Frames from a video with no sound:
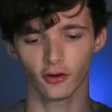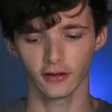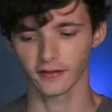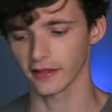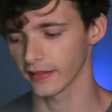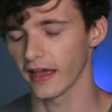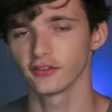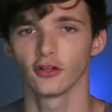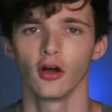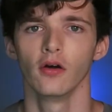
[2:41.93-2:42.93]
or anything like
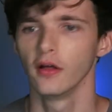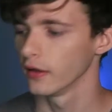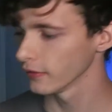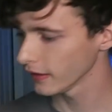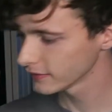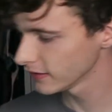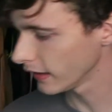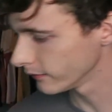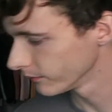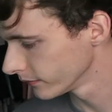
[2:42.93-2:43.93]
that. So, like I
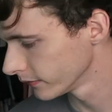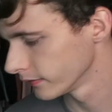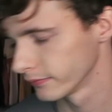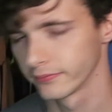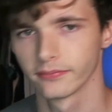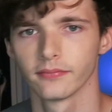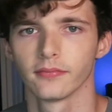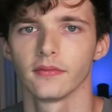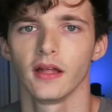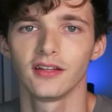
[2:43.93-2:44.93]
said,
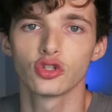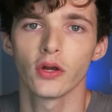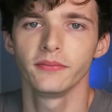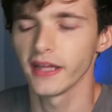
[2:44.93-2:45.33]
it's a dream